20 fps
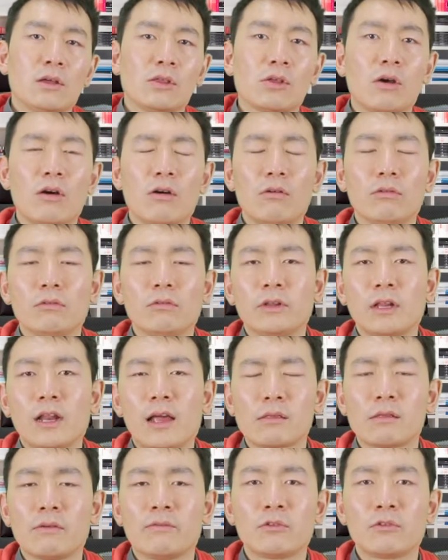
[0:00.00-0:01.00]
So for the
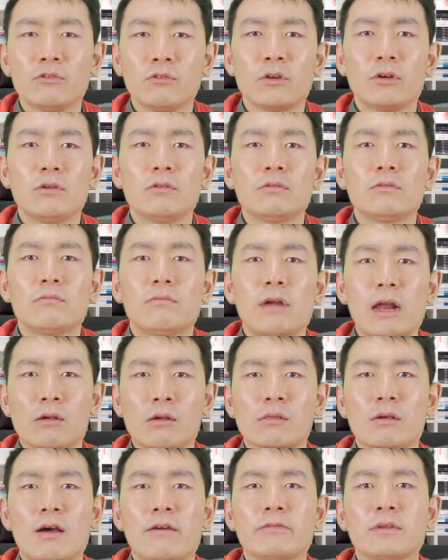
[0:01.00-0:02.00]
likes of Google,
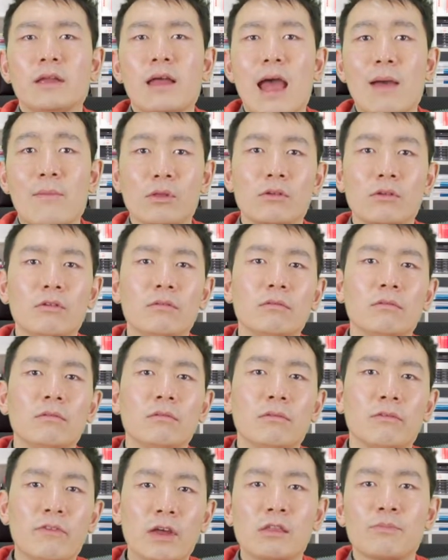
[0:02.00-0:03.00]
Microsoft,
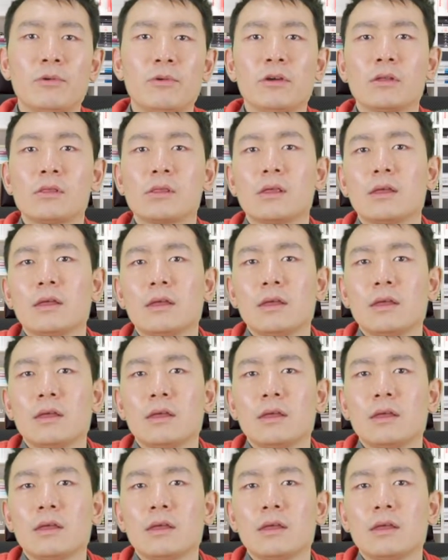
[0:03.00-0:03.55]
Amazon, Facebook,